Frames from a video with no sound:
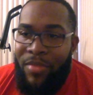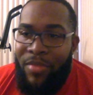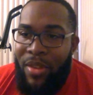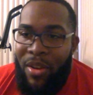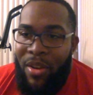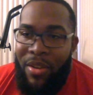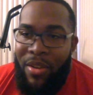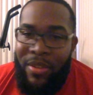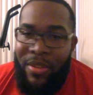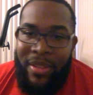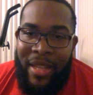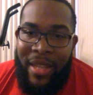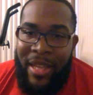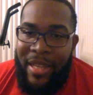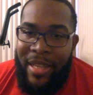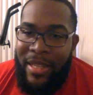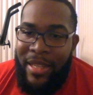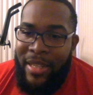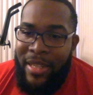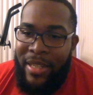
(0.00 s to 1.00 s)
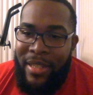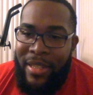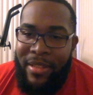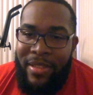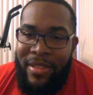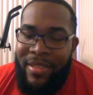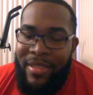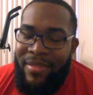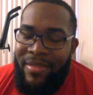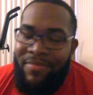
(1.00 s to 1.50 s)
online,
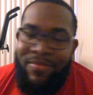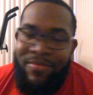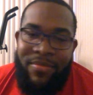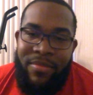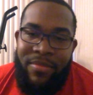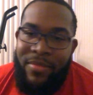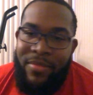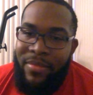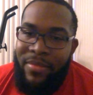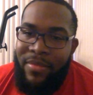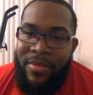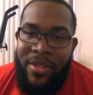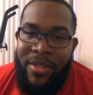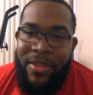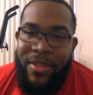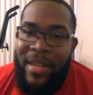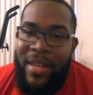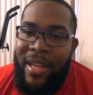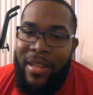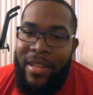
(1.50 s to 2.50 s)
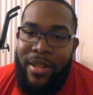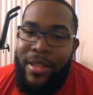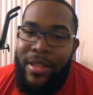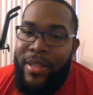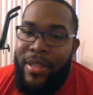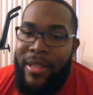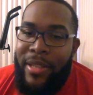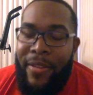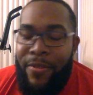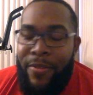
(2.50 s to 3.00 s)
and you're not going to
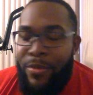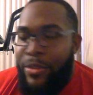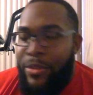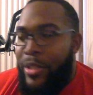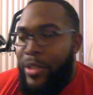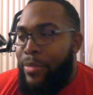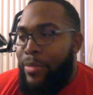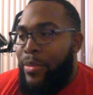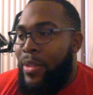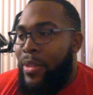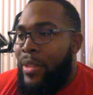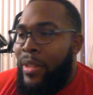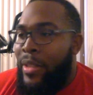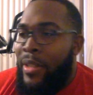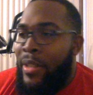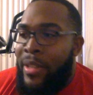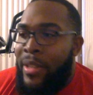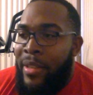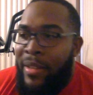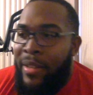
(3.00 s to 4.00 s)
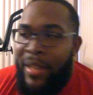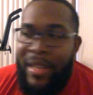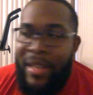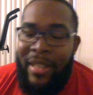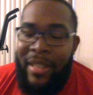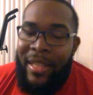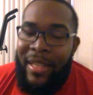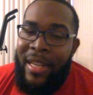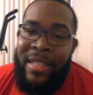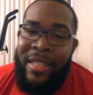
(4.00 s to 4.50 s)
get that from Jim's. Like,
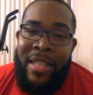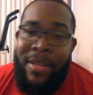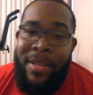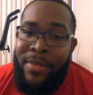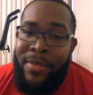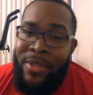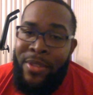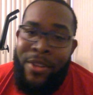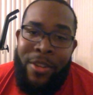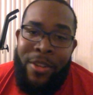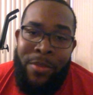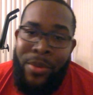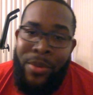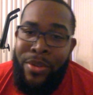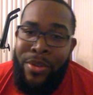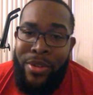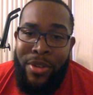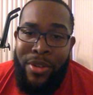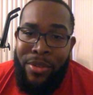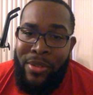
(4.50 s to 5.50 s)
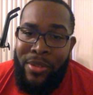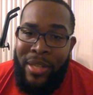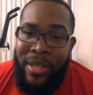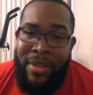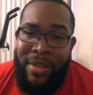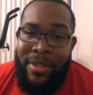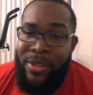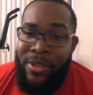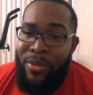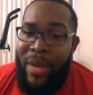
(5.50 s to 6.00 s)
a lot of times, if their computer goes
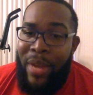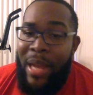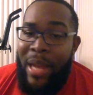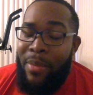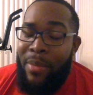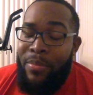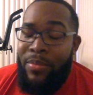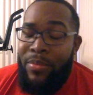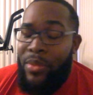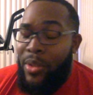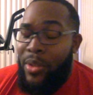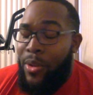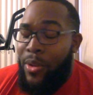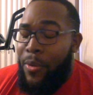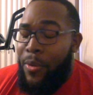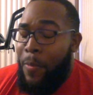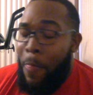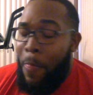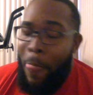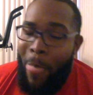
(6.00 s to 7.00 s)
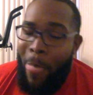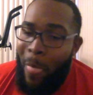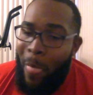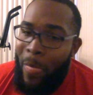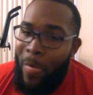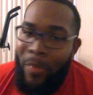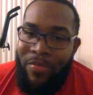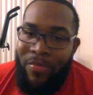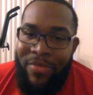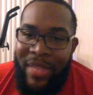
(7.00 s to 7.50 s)
down, it's a wrap. So,
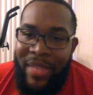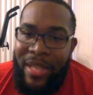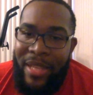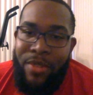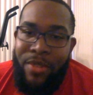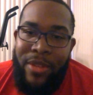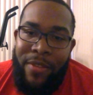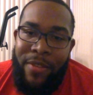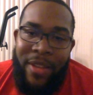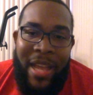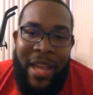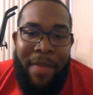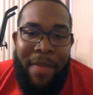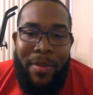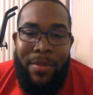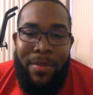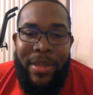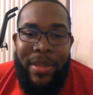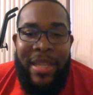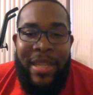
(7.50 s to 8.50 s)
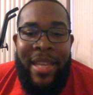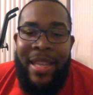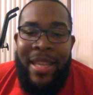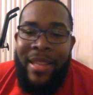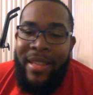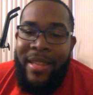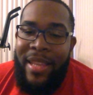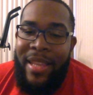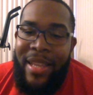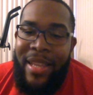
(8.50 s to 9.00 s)
it'll never happen. But
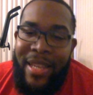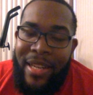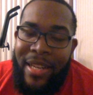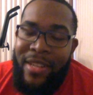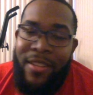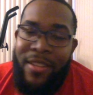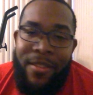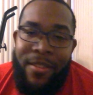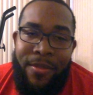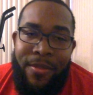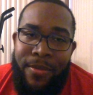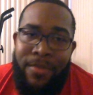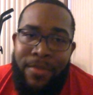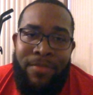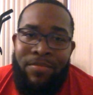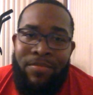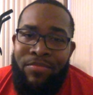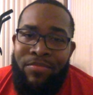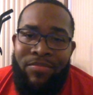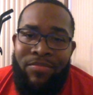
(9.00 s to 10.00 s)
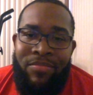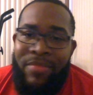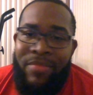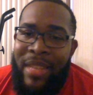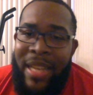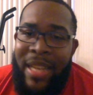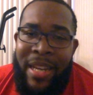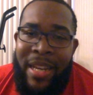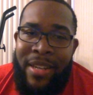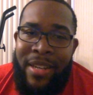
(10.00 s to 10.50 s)
they got
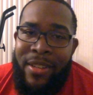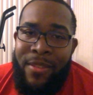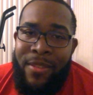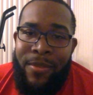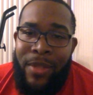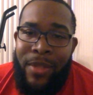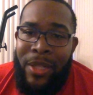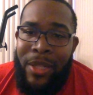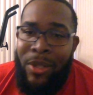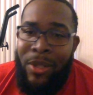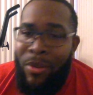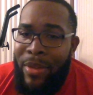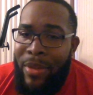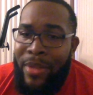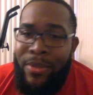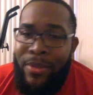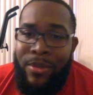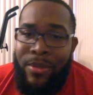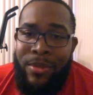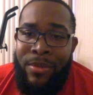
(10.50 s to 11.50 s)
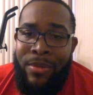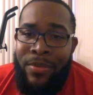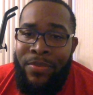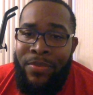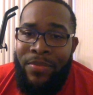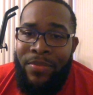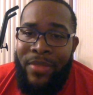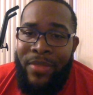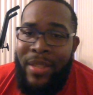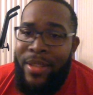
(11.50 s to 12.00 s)
enough loyal
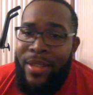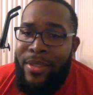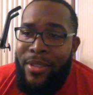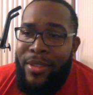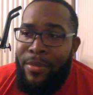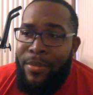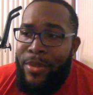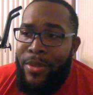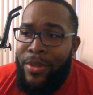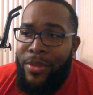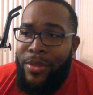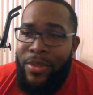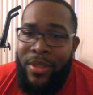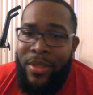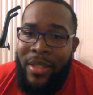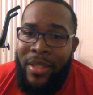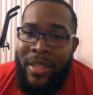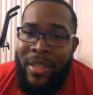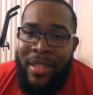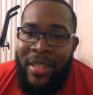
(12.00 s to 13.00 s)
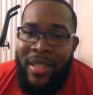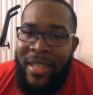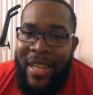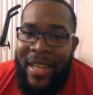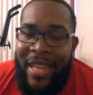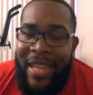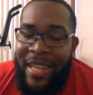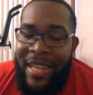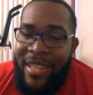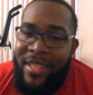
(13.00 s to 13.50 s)
customers.
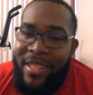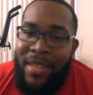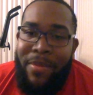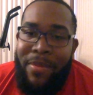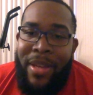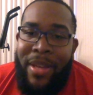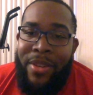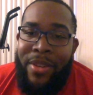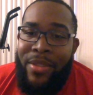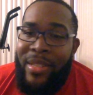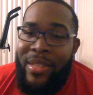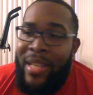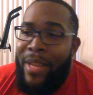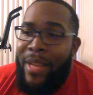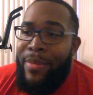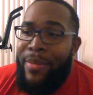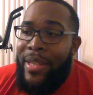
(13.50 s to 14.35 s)
It does not matter the time